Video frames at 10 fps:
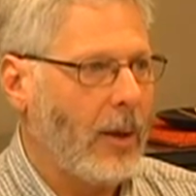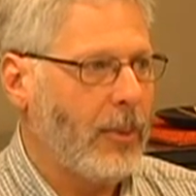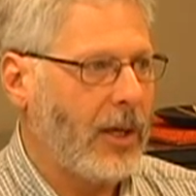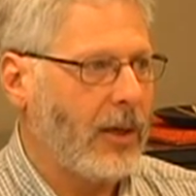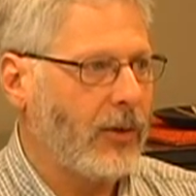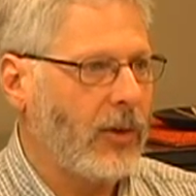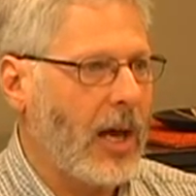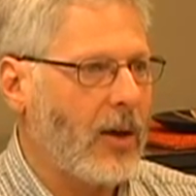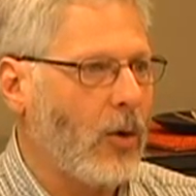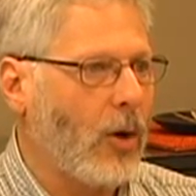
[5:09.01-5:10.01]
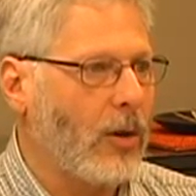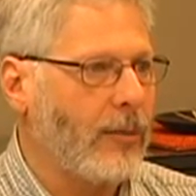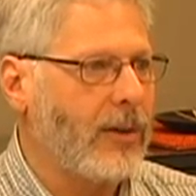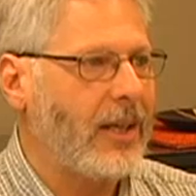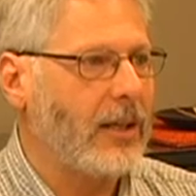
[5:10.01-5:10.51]
because not
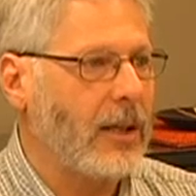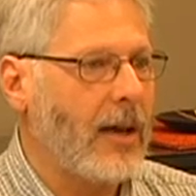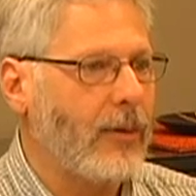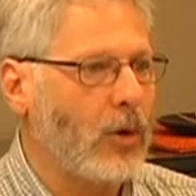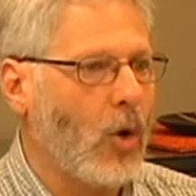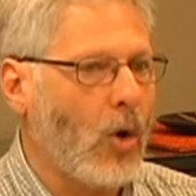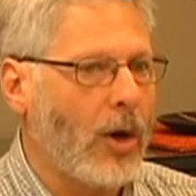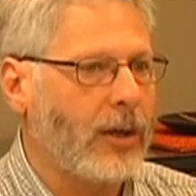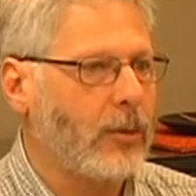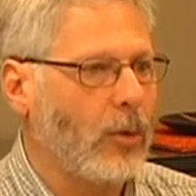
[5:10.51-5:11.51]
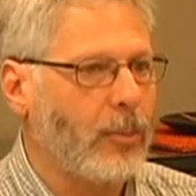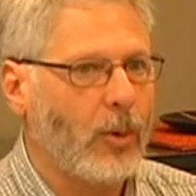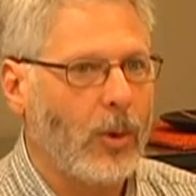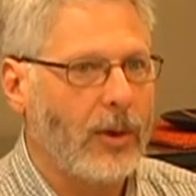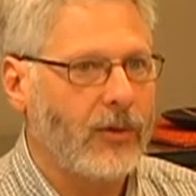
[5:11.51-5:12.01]
all of the 11 audit
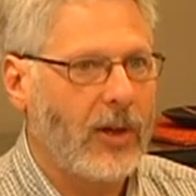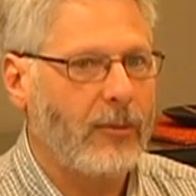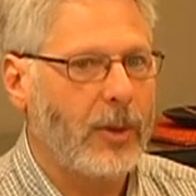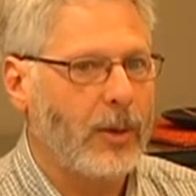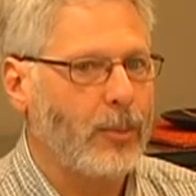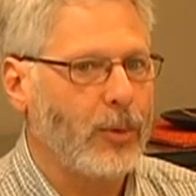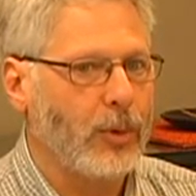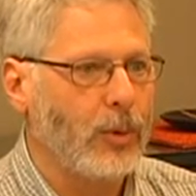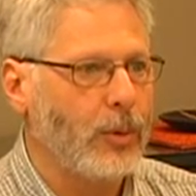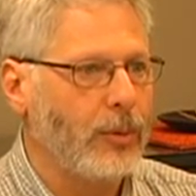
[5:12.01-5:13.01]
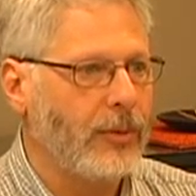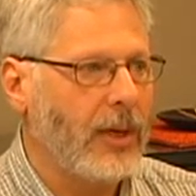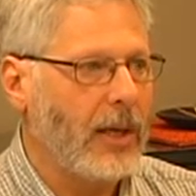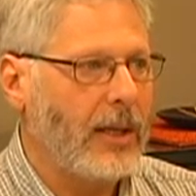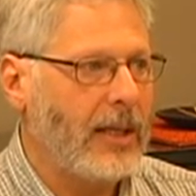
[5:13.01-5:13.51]
reports have been approved
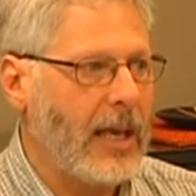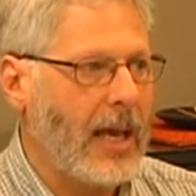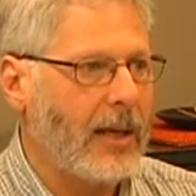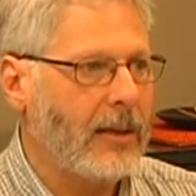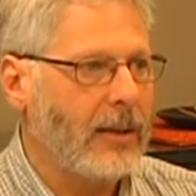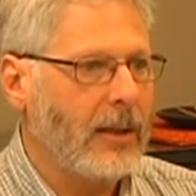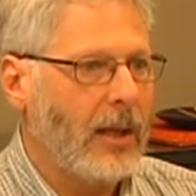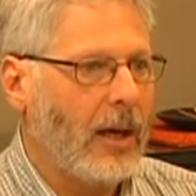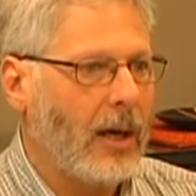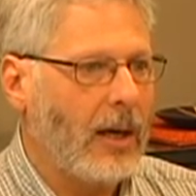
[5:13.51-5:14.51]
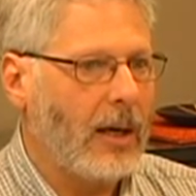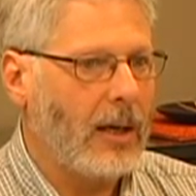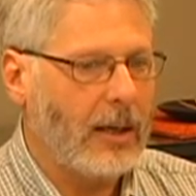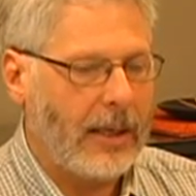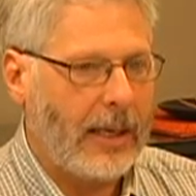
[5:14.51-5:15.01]
yet,
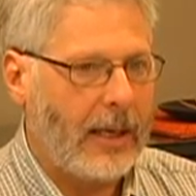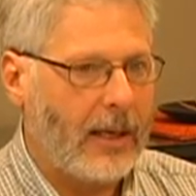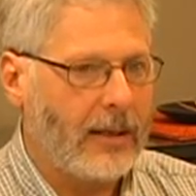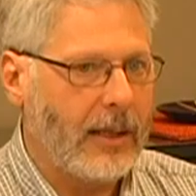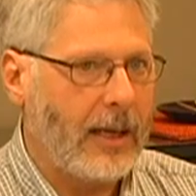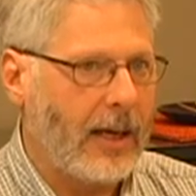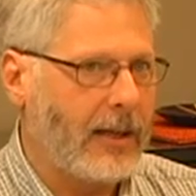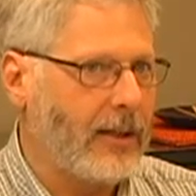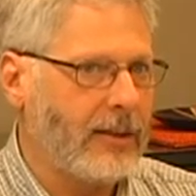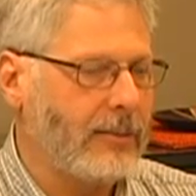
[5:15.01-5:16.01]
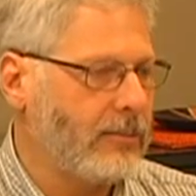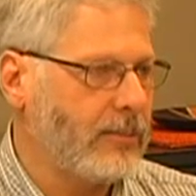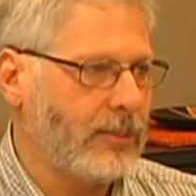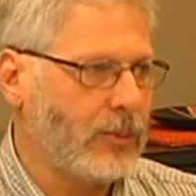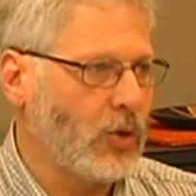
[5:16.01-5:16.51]
and I didn't
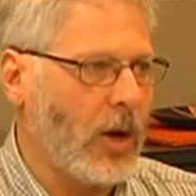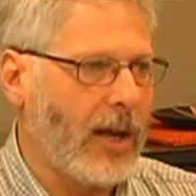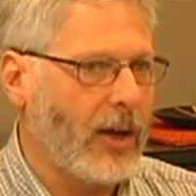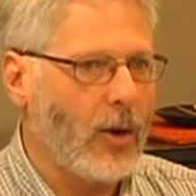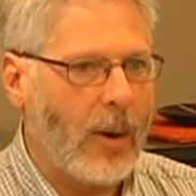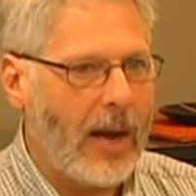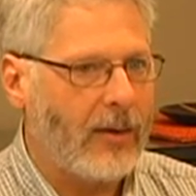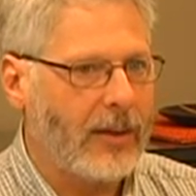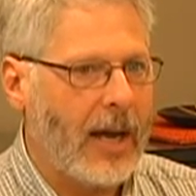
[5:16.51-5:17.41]
try and go out.